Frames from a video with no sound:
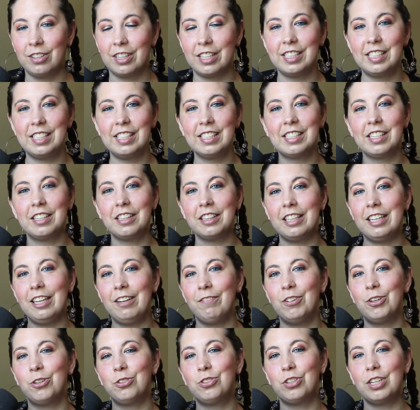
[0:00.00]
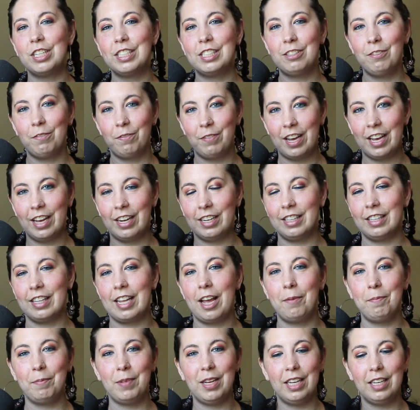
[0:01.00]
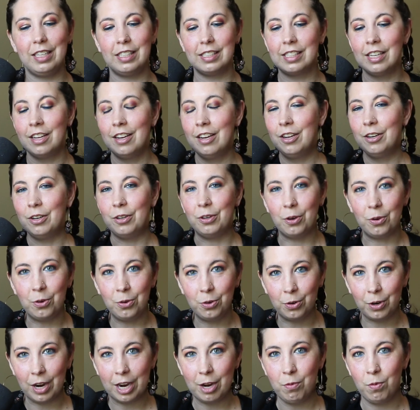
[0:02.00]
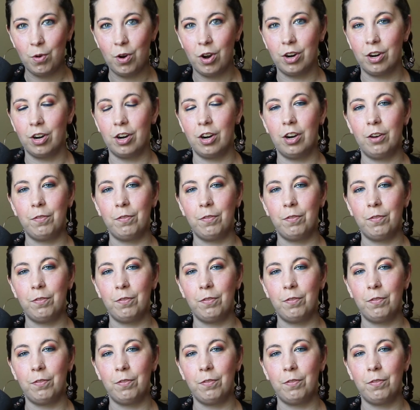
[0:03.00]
This is a leave no trace event. That means no gray water.